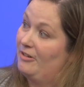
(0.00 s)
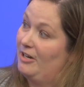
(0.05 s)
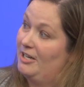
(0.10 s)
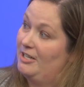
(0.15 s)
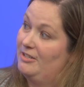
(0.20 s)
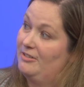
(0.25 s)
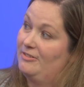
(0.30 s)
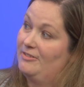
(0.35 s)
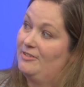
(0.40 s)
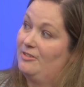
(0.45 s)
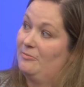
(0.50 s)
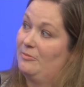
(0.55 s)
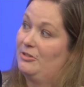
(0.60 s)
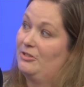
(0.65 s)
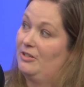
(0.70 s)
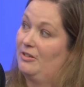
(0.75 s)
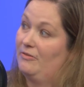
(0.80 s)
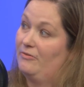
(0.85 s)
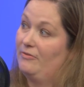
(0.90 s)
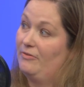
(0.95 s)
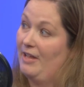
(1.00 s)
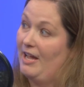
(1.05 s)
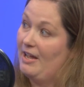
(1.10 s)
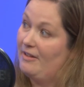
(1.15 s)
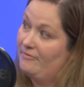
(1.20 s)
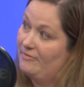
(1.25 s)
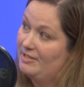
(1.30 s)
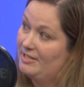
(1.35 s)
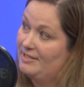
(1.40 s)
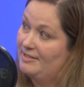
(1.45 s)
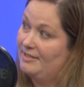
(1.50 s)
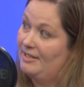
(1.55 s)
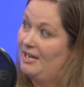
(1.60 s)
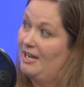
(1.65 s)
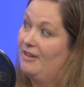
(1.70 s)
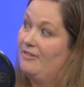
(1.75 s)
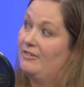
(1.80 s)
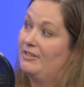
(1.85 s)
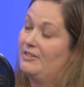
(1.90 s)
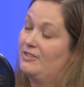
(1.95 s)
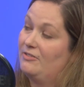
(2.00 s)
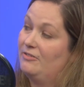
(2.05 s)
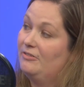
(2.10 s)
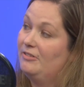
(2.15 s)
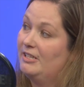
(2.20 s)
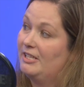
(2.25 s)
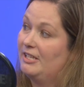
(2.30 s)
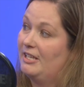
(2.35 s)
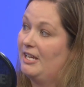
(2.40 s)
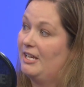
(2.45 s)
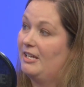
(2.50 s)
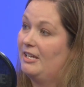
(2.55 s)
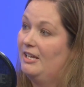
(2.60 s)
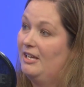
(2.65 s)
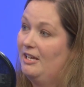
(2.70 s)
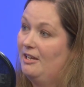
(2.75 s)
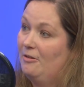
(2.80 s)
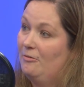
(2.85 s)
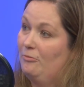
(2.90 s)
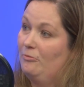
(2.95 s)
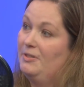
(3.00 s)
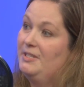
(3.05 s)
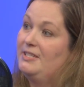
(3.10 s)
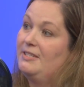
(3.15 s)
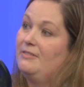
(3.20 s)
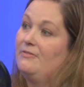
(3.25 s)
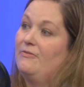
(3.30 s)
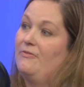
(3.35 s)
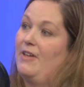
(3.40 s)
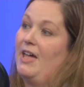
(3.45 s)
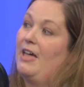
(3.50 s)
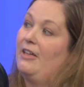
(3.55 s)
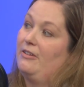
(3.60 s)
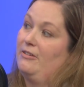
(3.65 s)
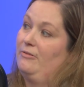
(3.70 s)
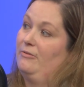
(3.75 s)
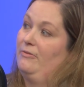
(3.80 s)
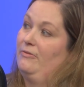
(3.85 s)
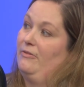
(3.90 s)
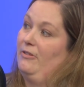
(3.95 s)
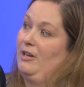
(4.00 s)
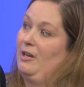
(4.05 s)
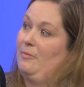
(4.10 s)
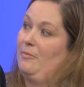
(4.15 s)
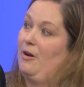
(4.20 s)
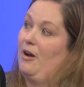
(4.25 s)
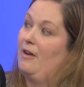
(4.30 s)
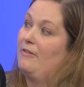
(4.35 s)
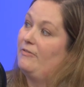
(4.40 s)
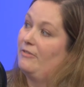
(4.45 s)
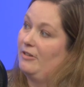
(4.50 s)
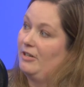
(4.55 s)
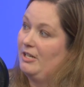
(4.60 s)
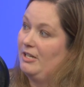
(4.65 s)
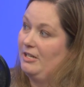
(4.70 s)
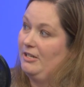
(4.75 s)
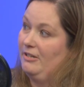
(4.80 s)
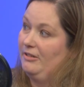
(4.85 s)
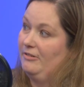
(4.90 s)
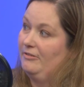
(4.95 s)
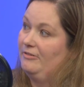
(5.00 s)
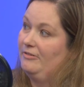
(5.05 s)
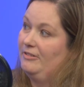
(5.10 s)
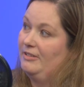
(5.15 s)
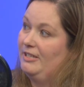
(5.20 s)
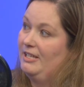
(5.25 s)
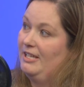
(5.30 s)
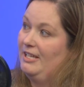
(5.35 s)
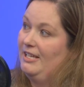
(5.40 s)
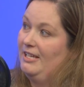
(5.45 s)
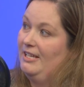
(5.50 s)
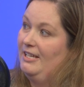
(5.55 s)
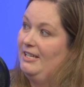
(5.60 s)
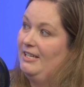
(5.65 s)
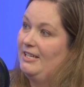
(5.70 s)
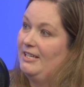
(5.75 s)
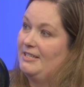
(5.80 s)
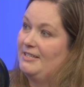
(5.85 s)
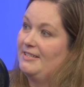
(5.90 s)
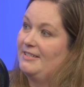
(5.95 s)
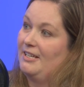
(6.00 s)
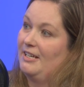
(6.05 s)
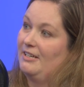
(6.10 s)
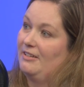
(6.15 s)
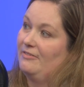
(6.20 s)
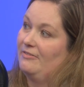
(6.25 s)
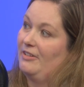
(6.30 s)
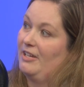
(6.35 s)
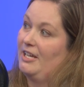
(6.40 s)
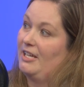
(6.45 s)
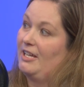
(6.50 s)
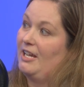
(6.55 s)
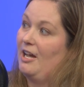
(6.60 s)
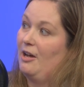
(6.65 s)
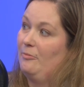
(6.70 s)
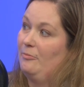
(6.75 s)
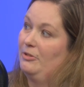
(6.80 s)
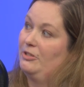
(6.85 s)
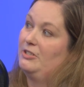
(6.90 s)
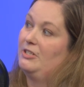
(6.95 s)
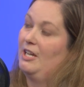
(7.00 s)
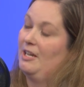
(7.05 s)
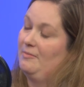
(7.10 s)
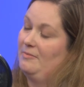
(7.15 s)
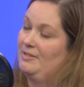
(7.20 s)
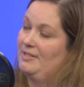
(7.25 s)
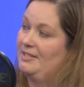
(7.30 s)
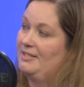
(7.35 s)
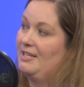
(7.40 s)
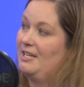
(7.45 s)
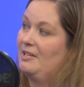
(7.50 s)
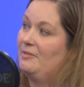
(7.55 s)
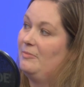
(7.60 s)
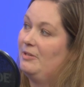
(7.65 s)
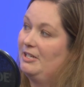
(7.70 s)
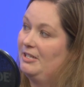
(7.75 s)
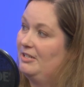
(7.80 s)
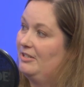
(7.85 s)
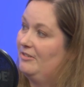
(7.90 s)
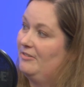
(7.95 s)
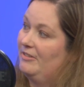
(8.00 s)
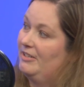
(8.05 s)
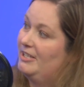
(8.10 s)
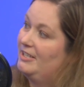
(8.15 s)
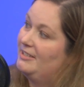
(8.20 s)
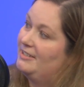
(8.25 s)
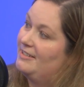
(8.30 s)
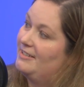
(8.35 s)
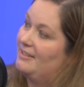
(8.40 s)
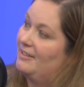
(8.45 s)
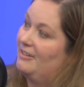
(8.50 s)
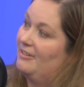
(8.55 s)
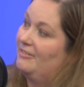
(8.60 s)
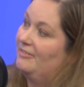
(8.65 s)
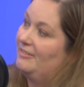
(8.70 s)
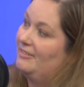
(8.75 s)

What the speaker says: where I do so much on flat fees now, and it's really like, what's the value of what I'm offering you instead of like how much time does it take me to do it. So